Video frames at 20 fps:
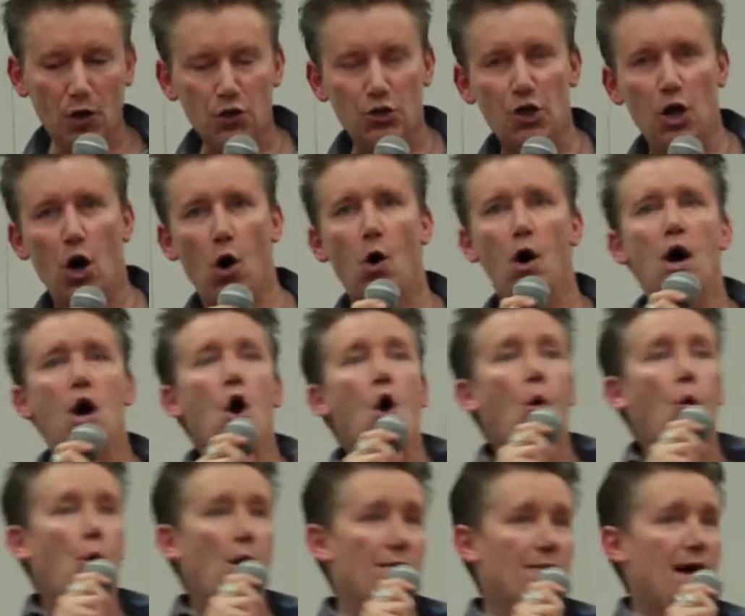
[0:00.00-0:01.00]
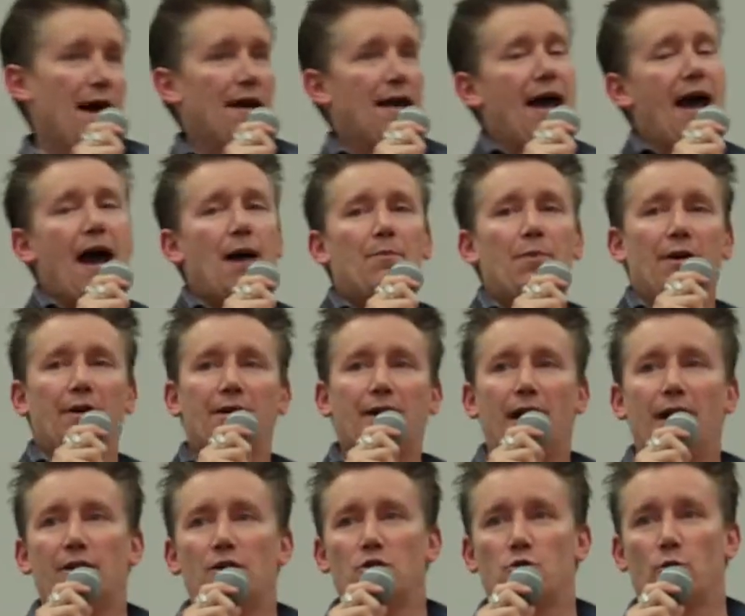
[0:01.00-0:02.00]
So when that happened,
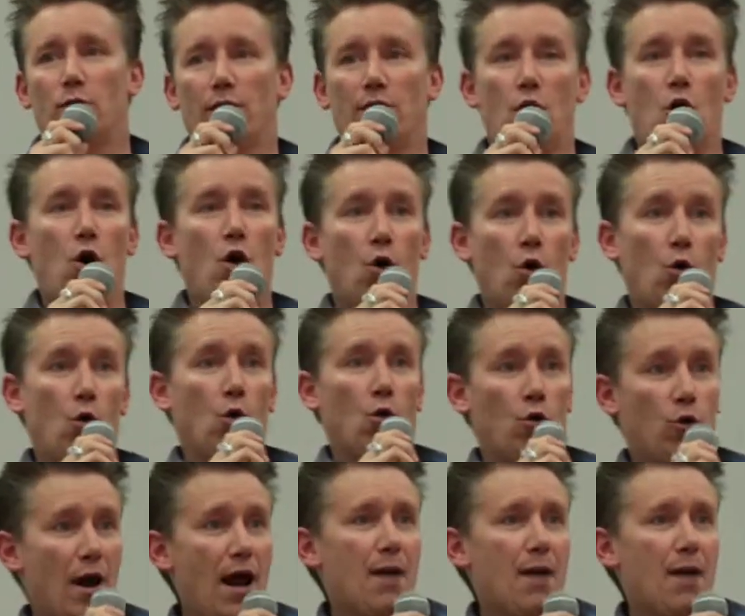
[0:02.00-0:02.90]
I just went, oh